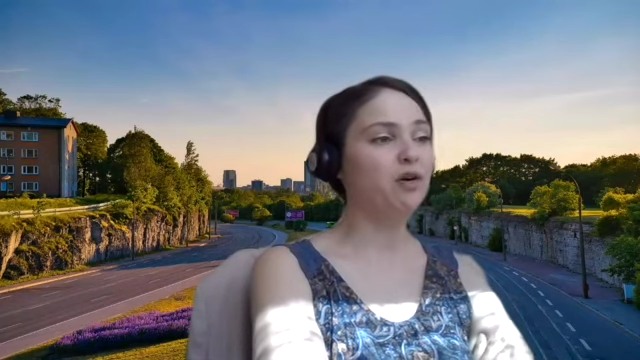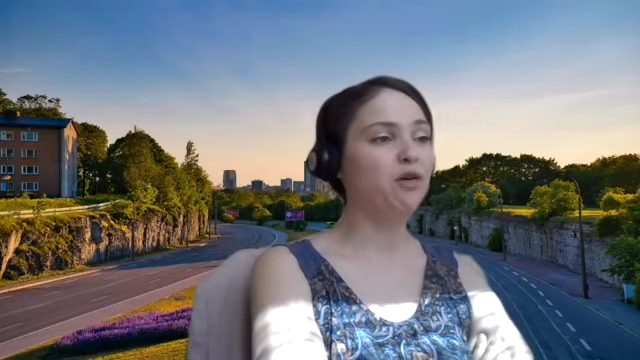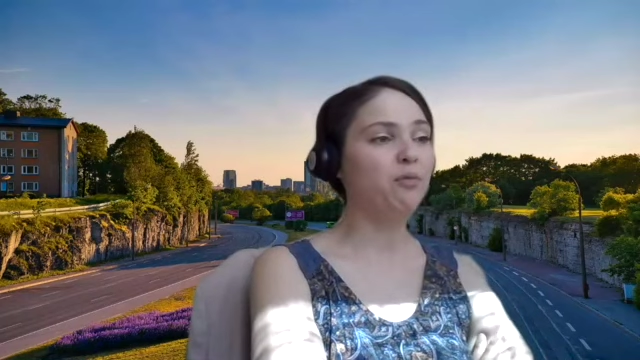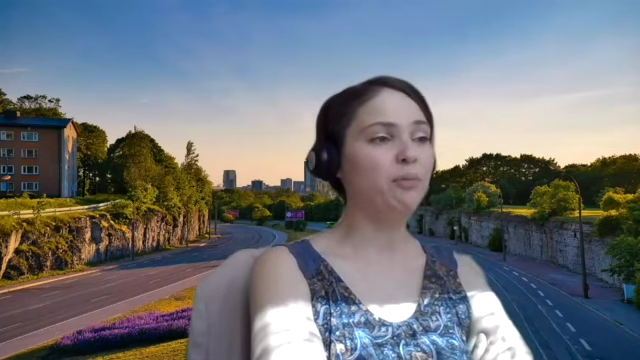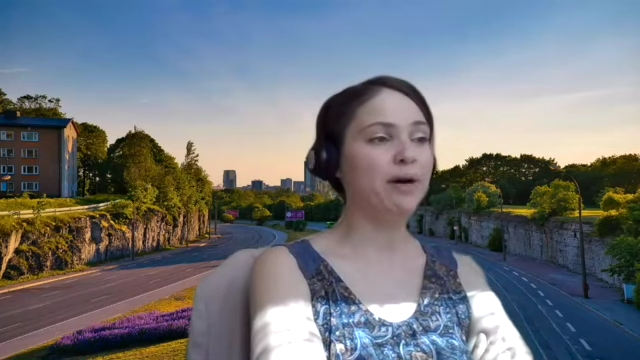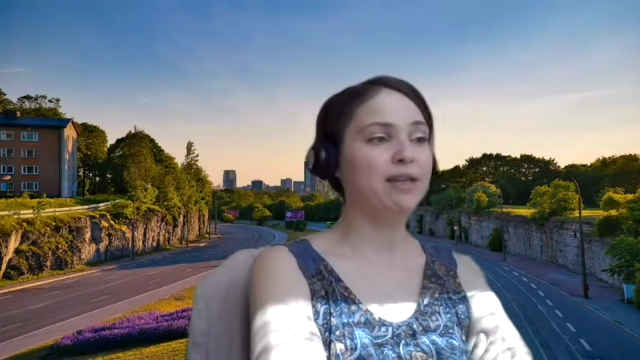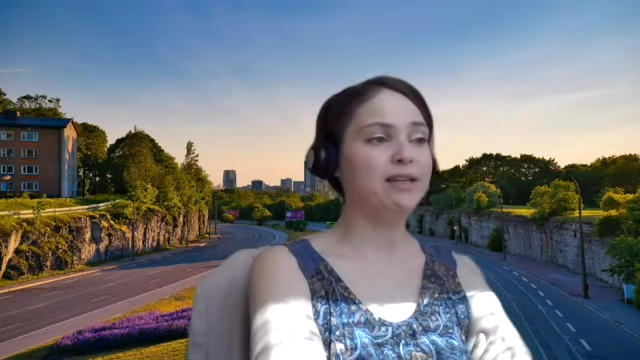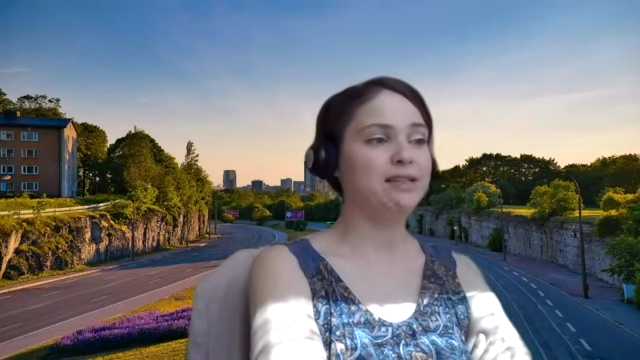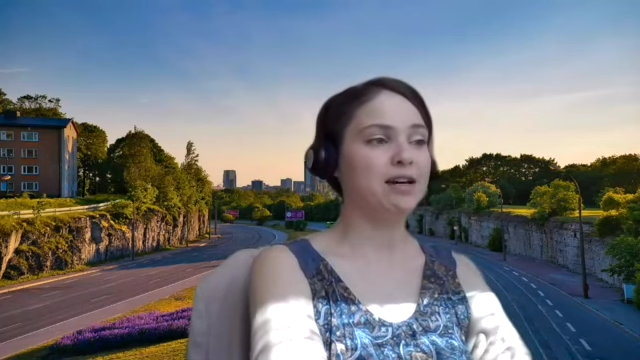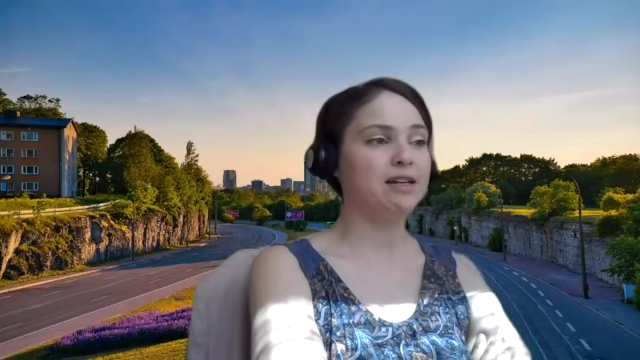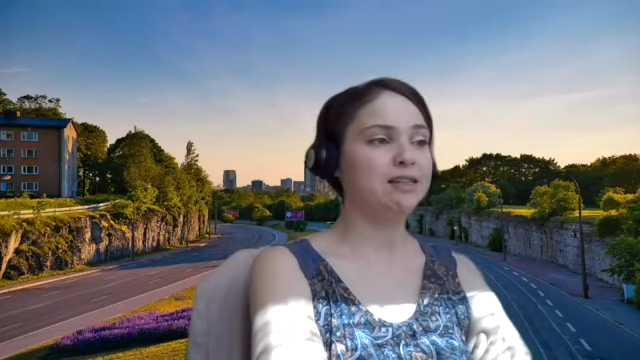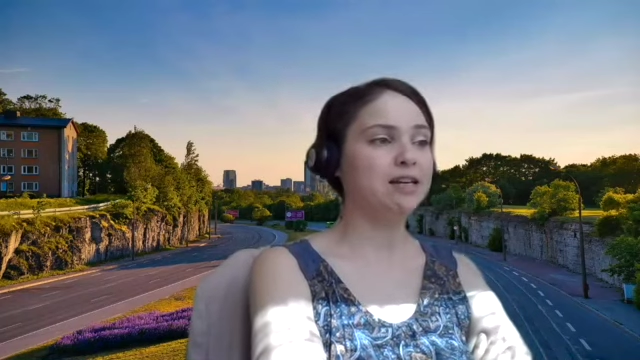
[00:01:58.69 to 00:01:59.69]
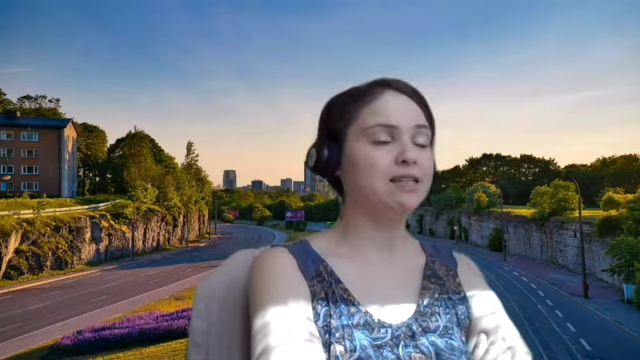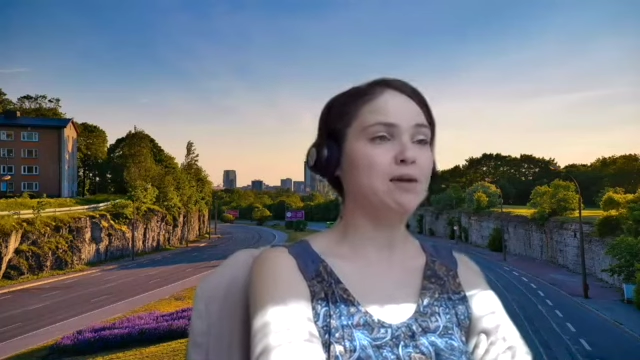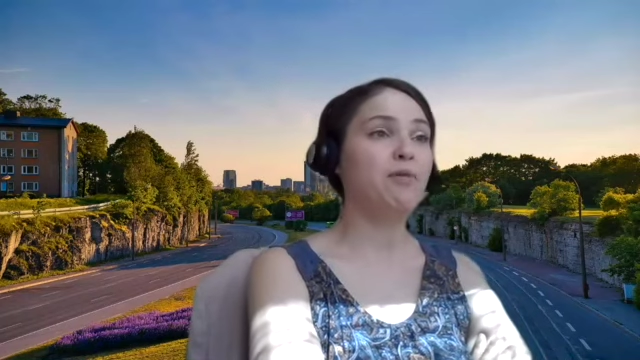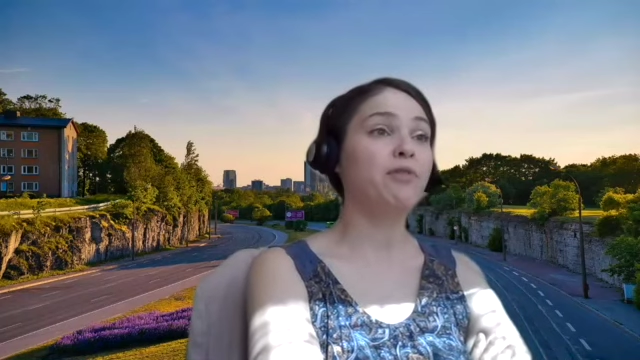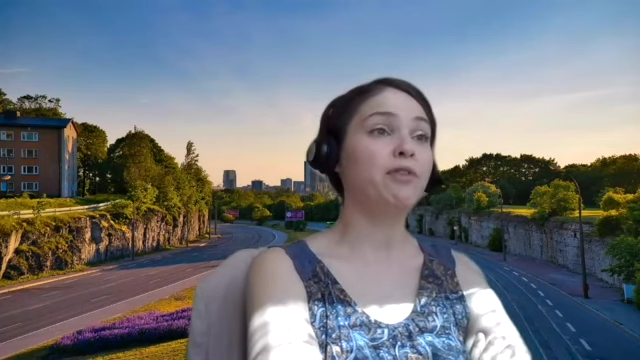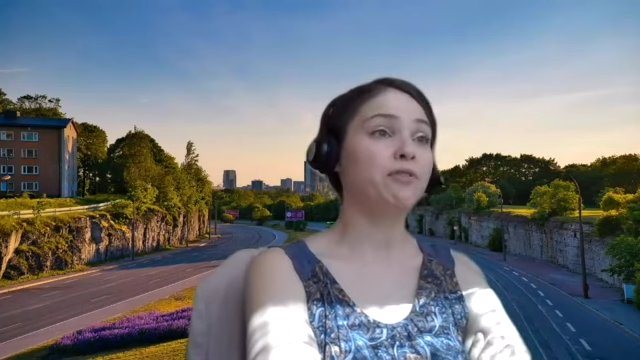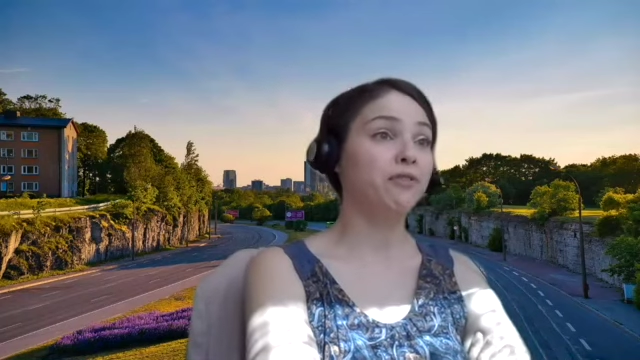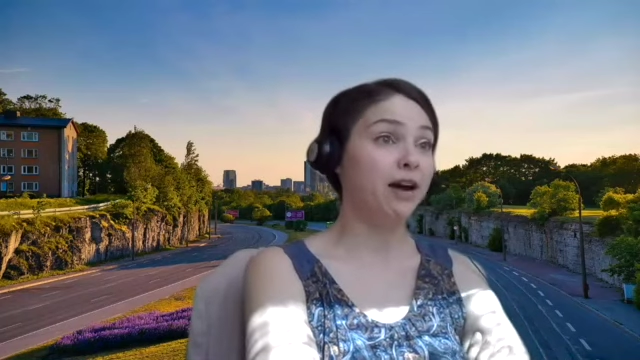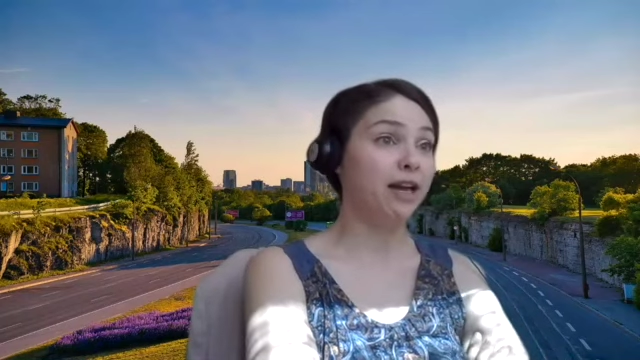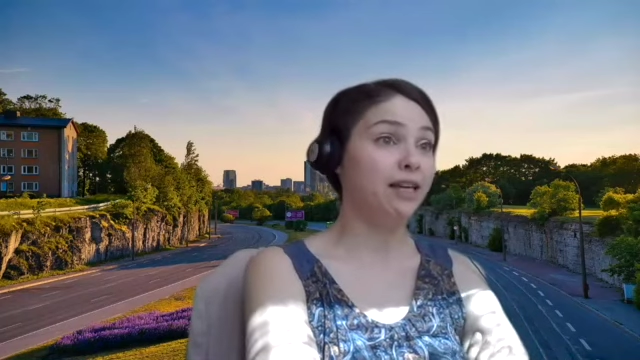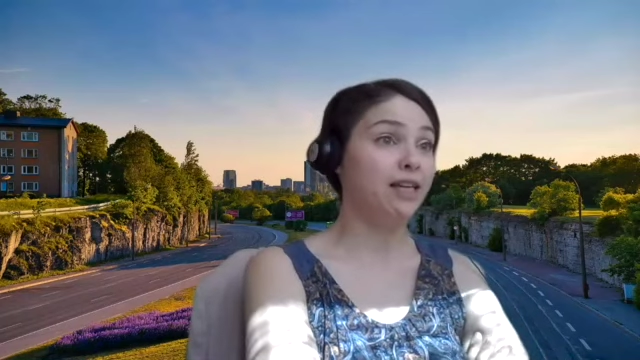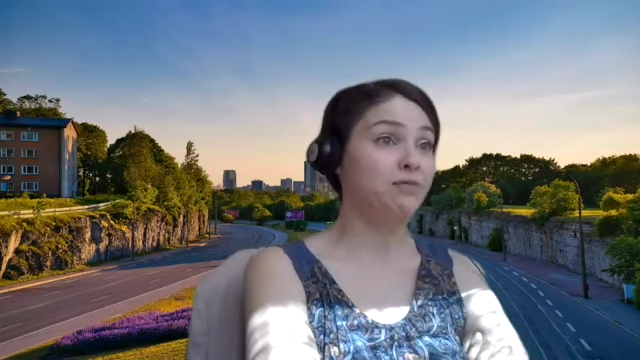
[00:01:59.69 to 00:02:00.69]
off by discussing some of the
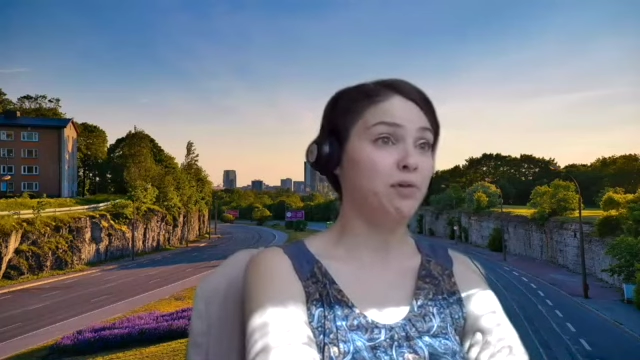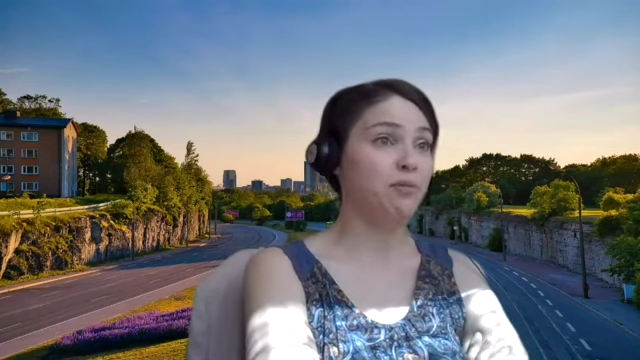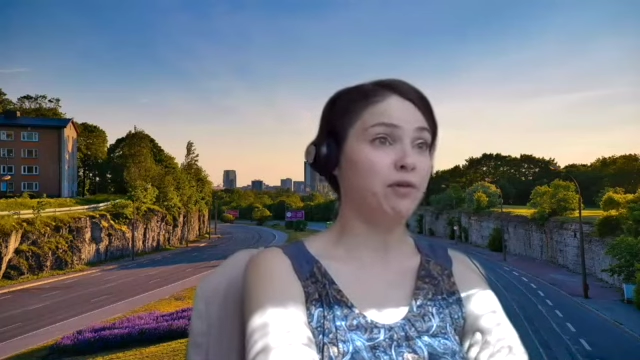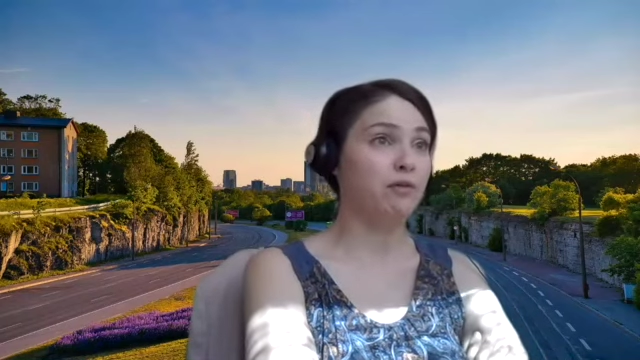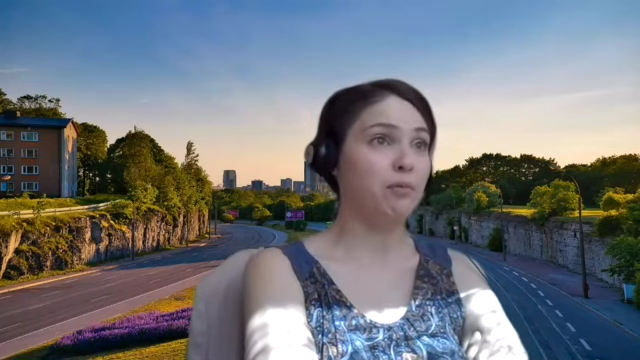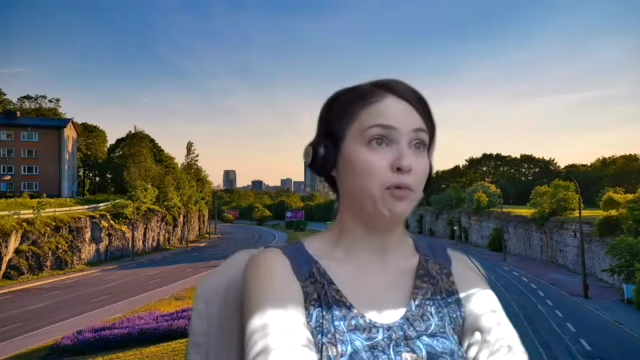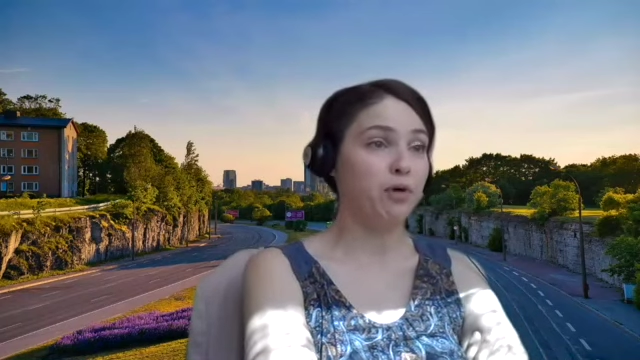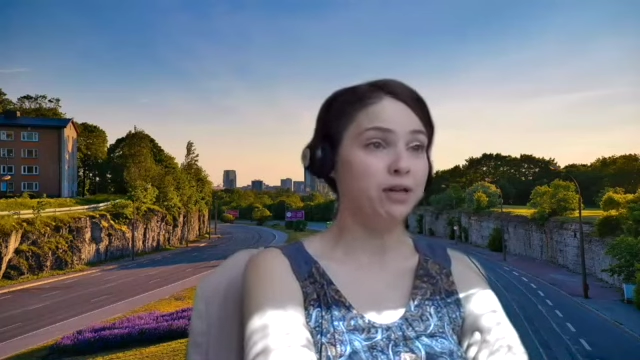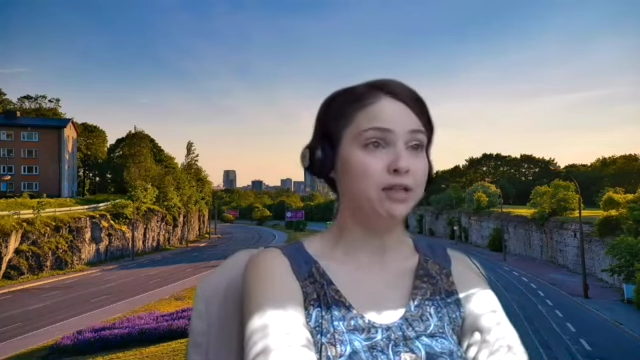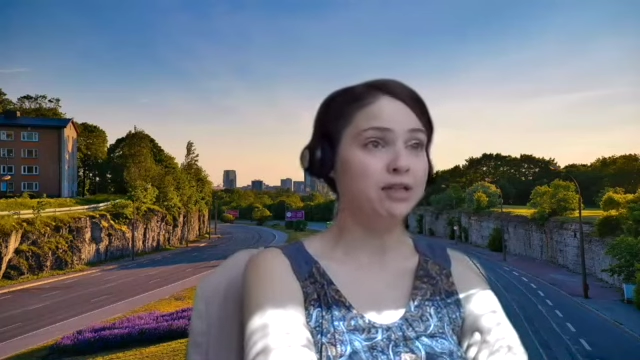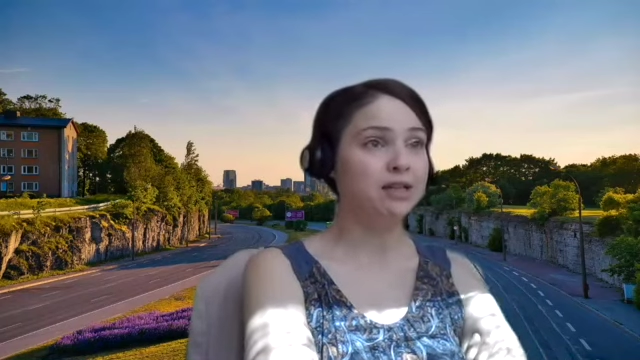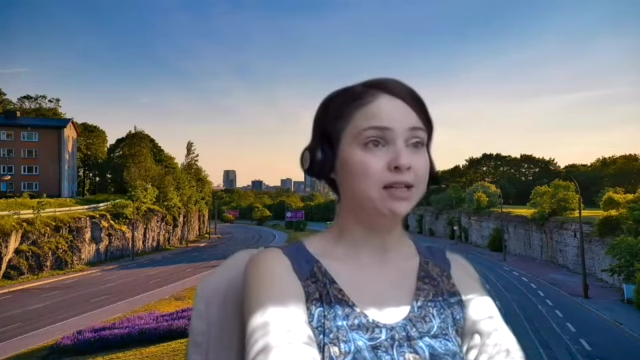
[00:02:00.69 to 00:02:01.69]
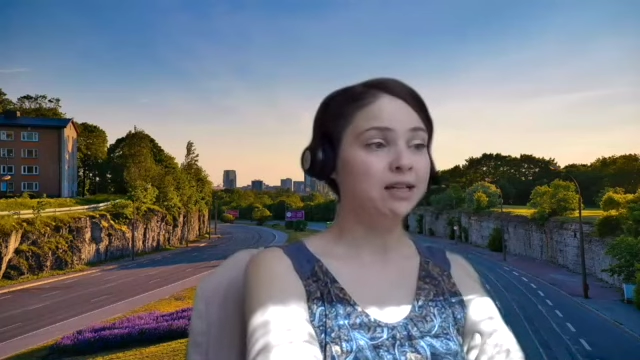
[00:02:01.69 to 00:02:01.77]
findings from the report.